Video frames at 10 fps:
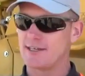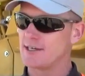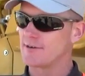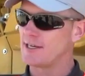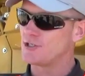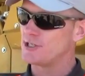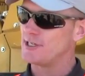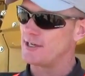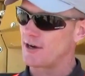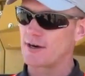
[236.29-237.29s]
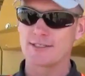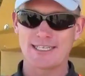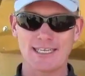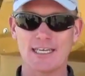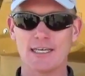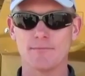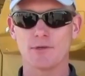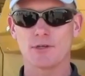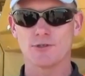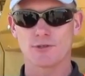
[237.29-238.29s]
Deere engine and our team
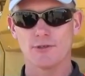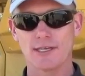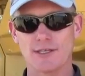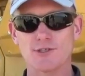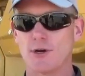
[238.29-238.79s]
controlling the